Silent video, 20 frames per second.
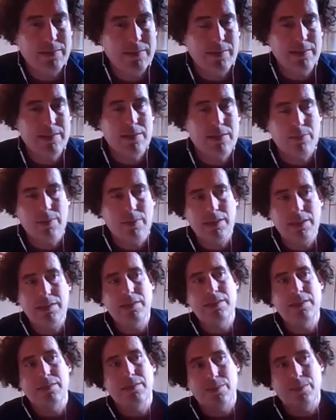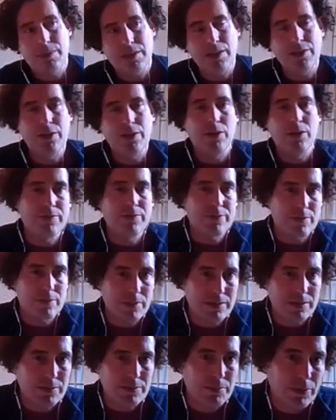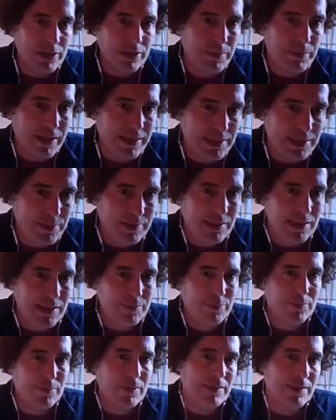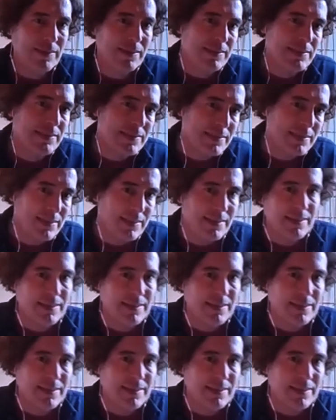Right? So we are known from our money management capabilities.